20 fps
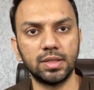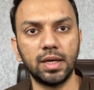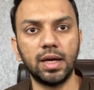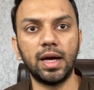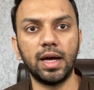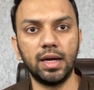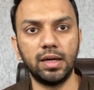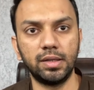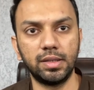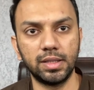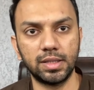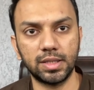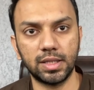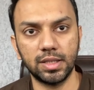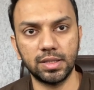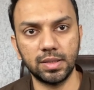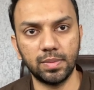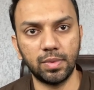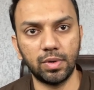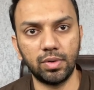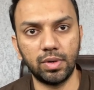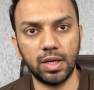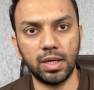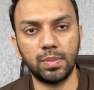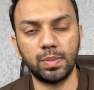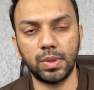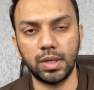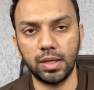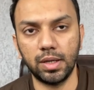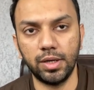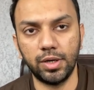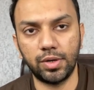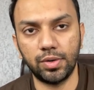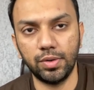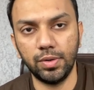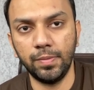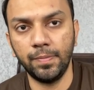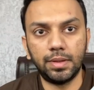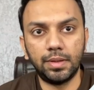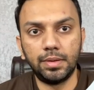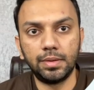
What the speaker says: I'll discuss about that part later on.